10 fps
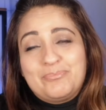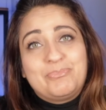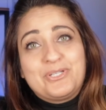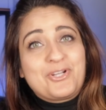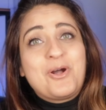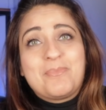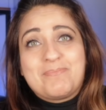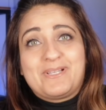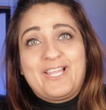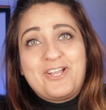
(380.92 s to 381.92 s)
put a comment
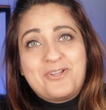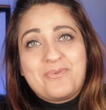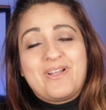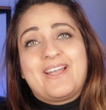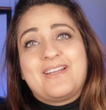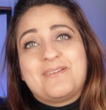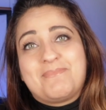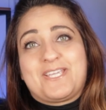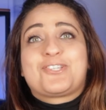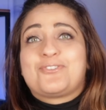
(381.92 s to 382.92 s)
below,
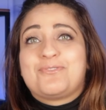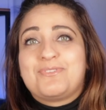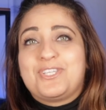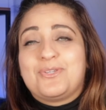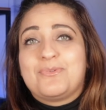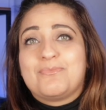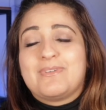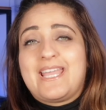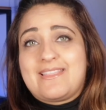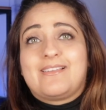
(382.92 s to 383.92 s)
make sure you
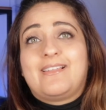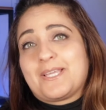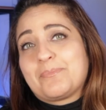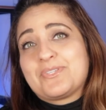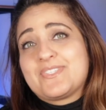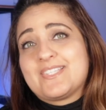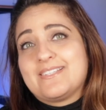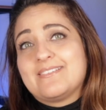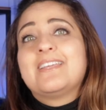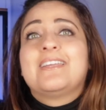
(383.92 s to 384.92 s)
hit the like
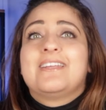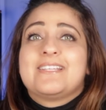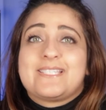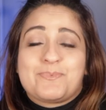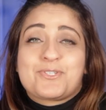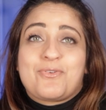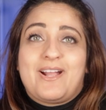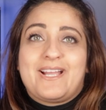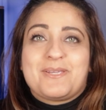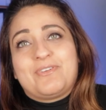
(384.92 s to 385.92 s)
button,
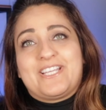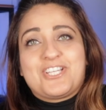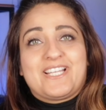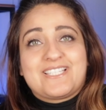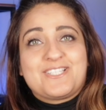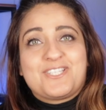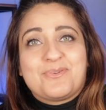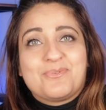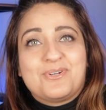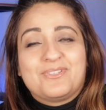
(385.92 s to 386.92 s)
subscribe. Great chatting to
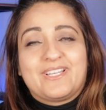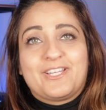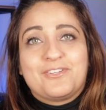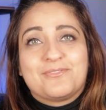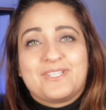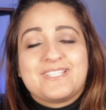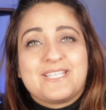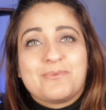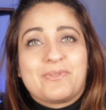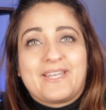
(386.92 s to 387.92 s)
you all, and hopefully see
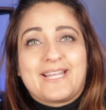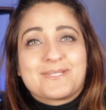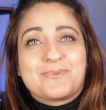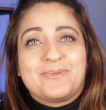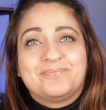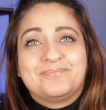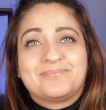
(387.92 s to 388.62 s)
you on the next one.